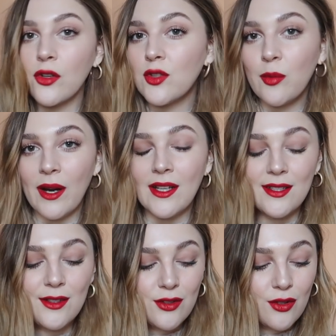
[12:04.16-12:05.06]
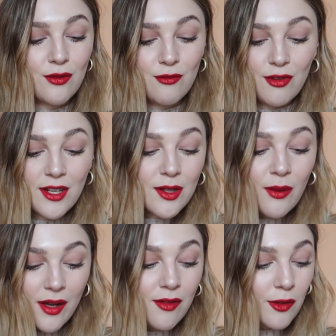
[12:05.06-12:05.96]
drugstore prices, so really
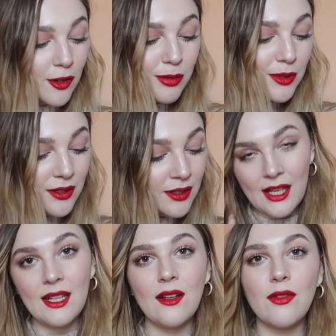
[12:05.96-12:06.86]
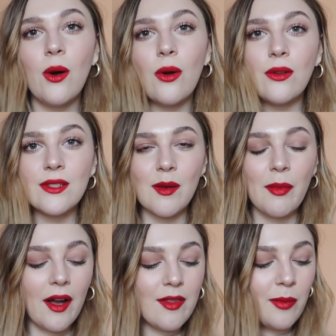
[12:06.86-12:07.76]
quite affordable. And I love the whole concept
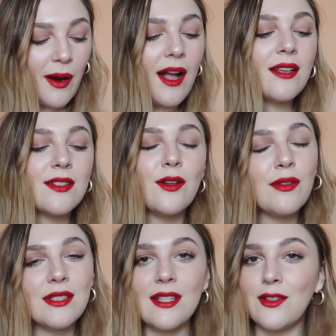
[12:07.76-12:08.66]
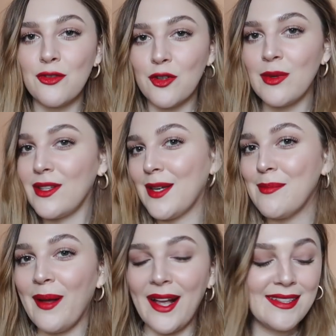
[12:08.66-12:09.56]
behind the brand, and obviously Drew being the
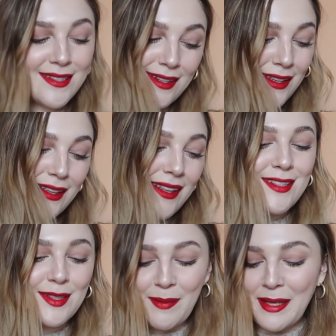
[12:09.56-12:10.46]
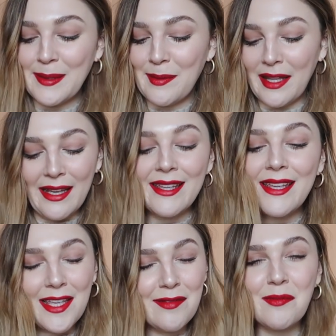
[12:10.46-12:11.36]
ambassador just makes me like
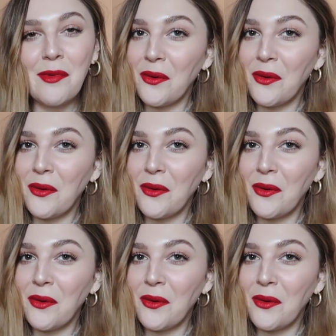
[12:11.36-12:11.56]
even